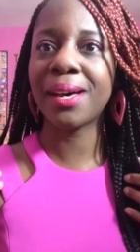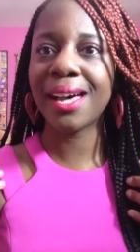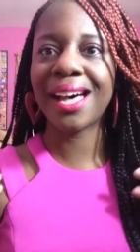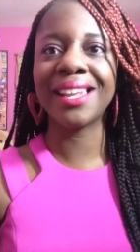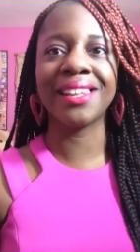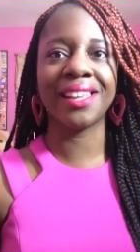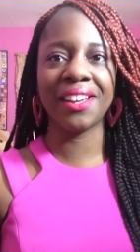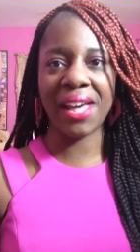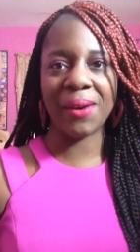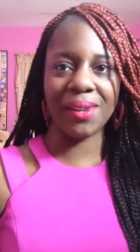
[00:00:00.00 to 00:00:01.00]
But I
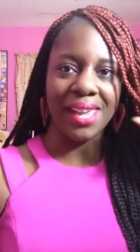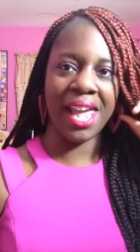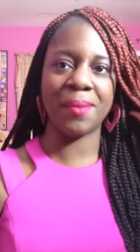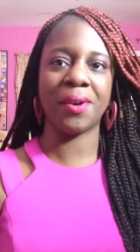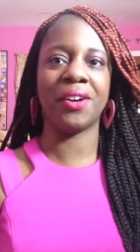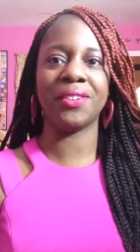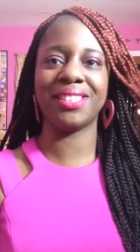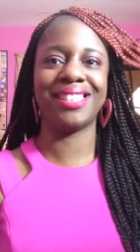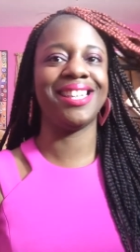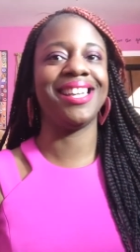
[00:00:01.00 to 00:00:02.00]
love how it came
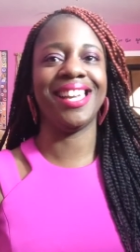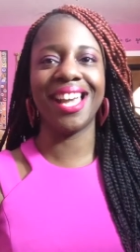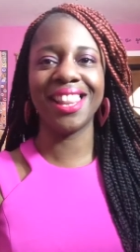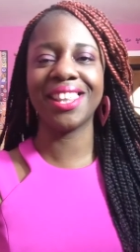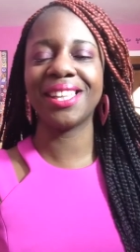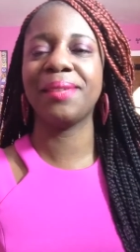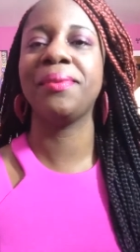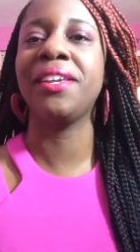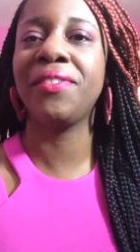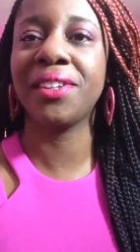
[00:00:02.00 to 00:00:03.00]
all
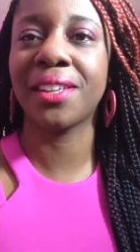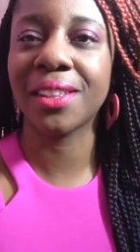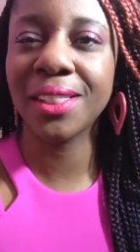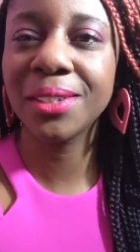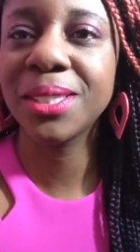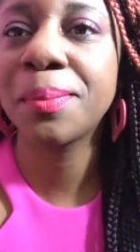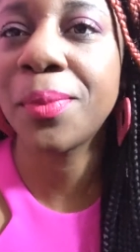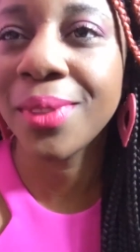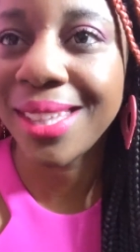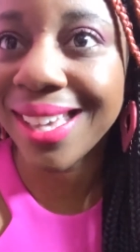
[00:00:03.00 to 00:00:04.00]
together. Let me give you another
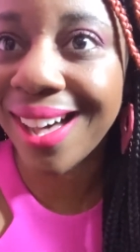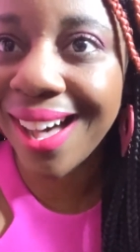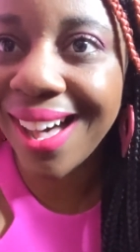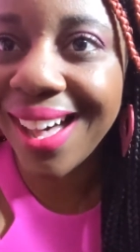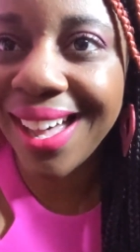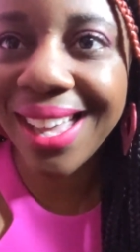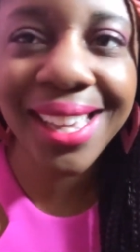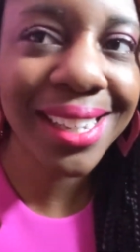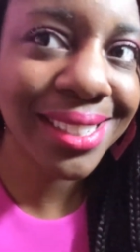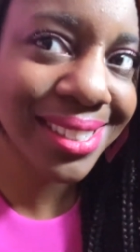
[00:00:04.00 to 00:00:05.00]
close-up on the
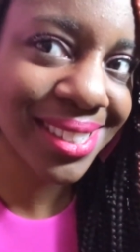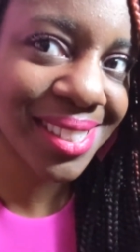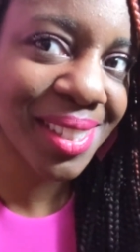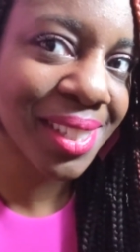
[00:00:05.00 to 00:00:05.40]
eyes.